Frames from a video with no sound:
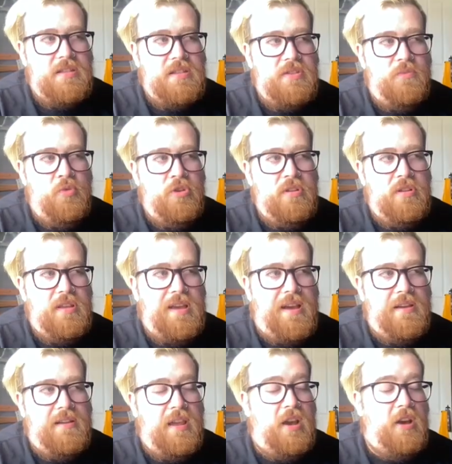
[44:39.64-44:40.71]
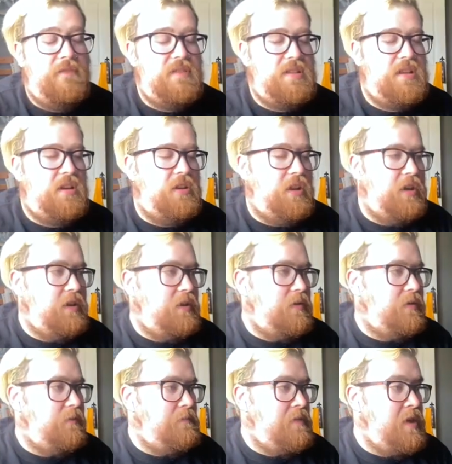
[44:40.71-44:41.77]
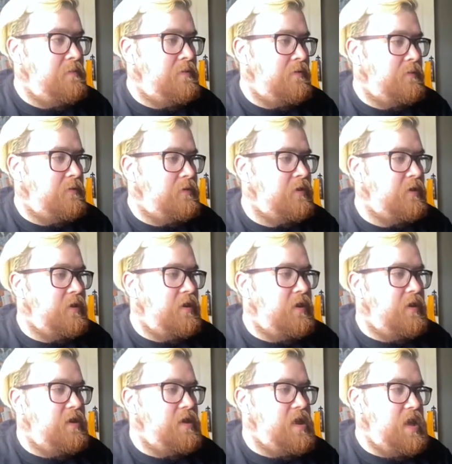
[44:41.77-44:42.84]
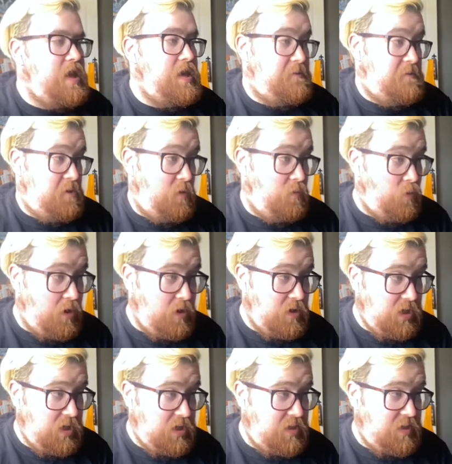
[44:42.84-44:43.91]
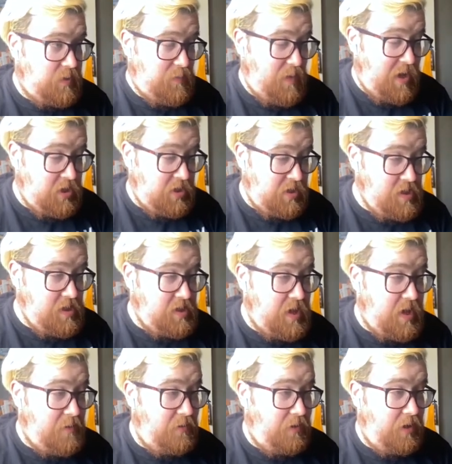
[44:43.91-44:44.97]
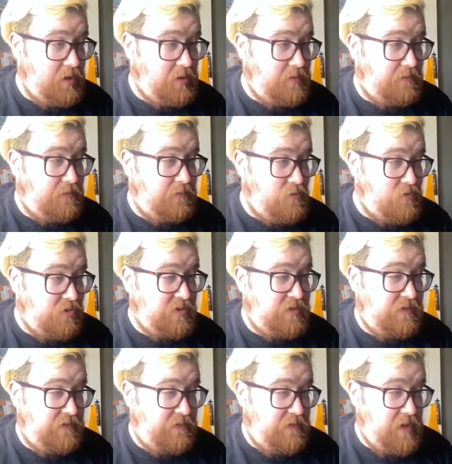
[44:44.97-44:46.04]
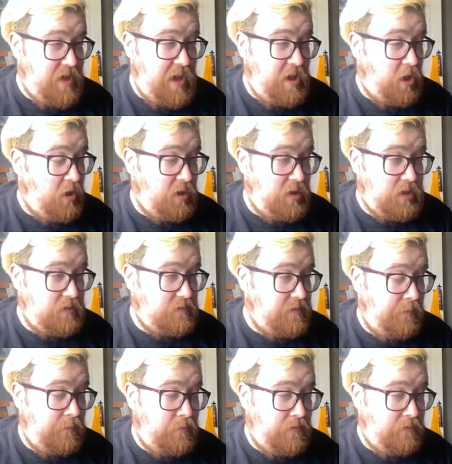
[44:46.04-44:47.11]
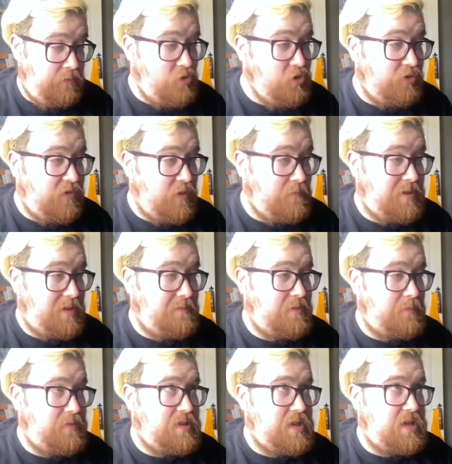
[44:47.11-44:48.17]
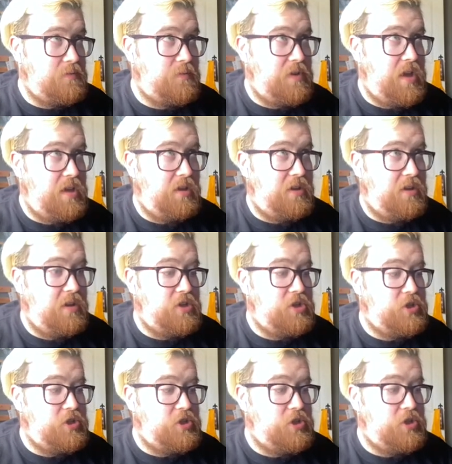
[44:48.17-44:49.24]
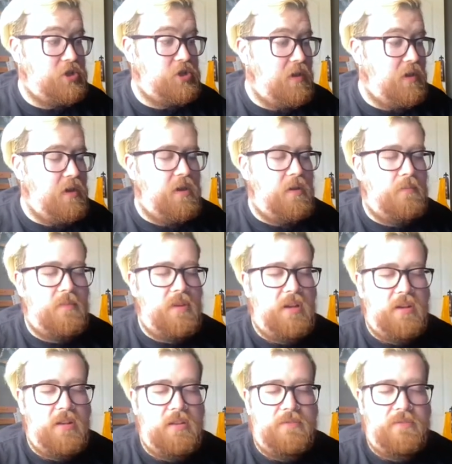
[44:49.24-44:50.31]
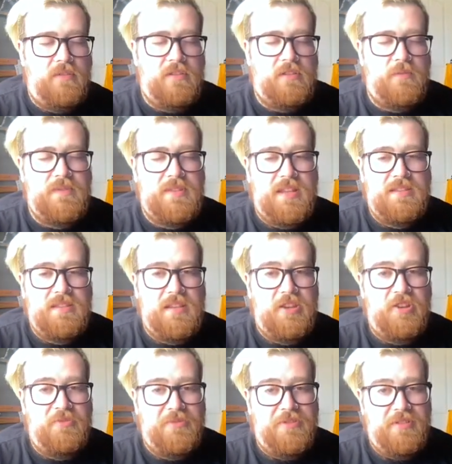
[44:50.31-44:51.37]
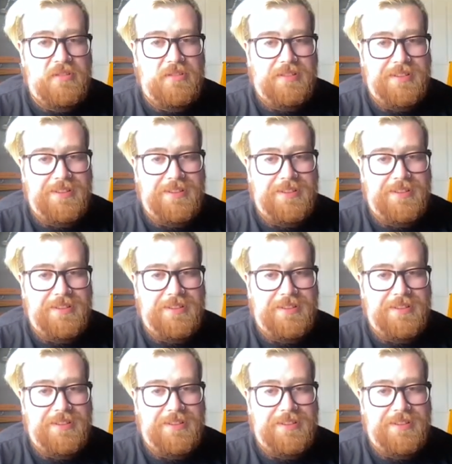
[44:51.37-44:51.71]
someone that, like, obviously I like people, but John Waters especially, they were like the first. All of his films were the first films I was obsessed with and kind of shaped my kind of fucked up sense of humor and